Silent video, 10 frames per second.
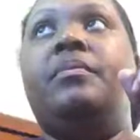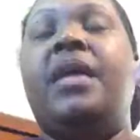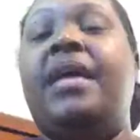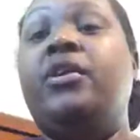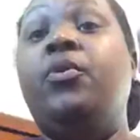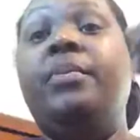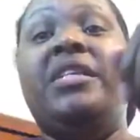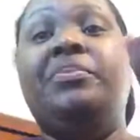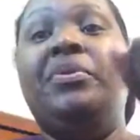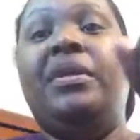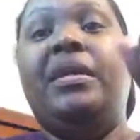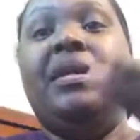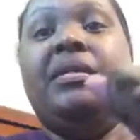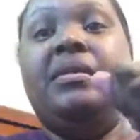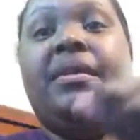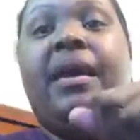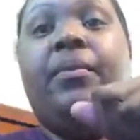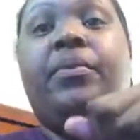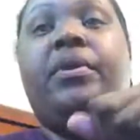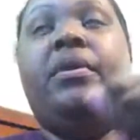I don't mix pudding into that
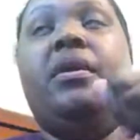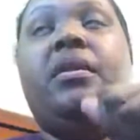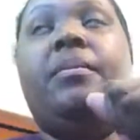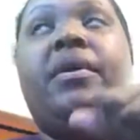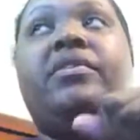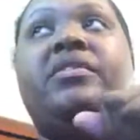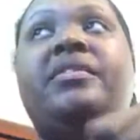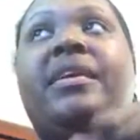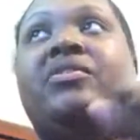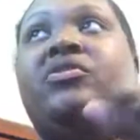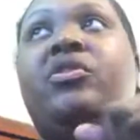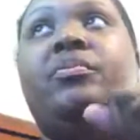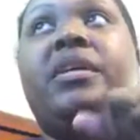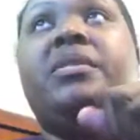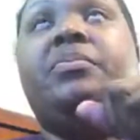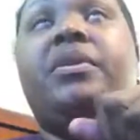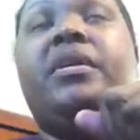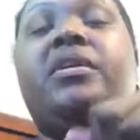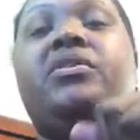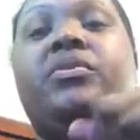one. In the better than sex, you don't mix pudding
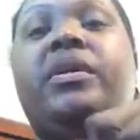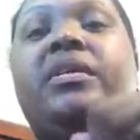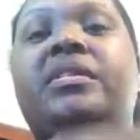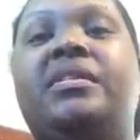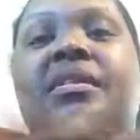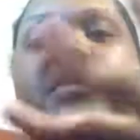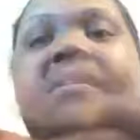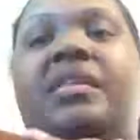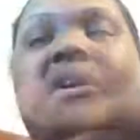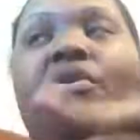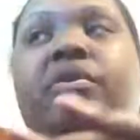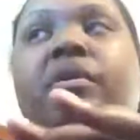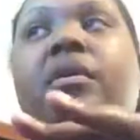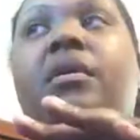into it because it's thinner.